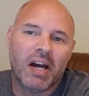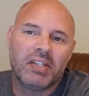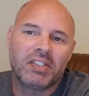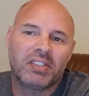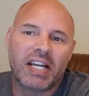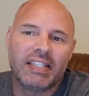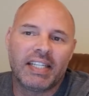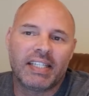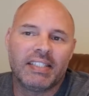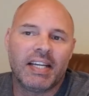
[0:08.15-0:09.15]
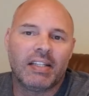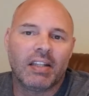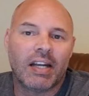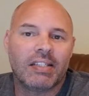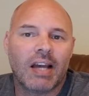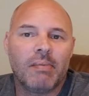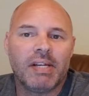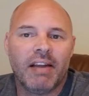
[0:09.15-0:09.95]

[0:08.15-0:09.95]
understand that it can take a lot of time and